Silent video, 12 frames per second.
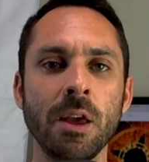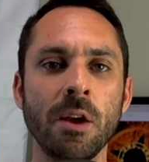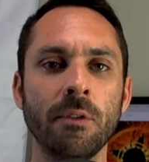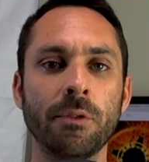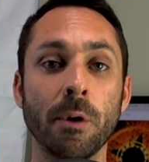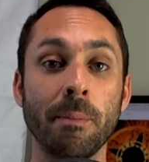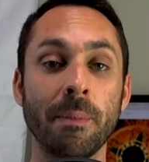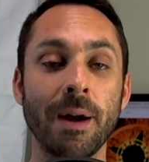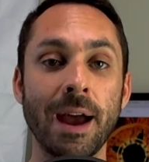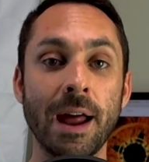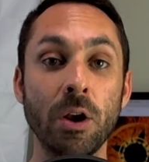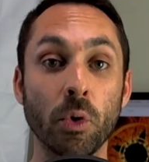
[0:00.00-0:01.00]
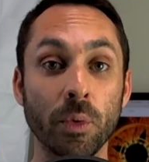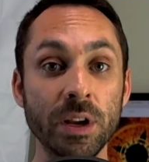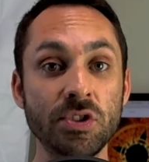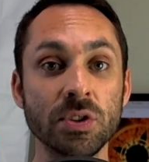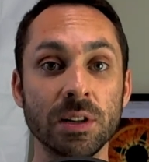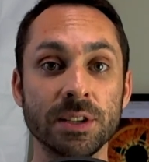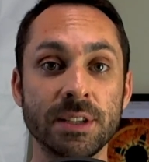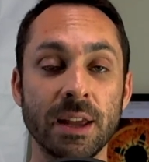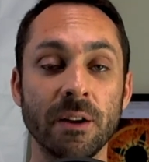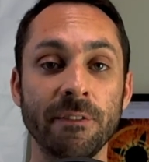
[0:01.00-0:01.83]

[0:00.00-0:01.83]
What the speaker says: from an original set of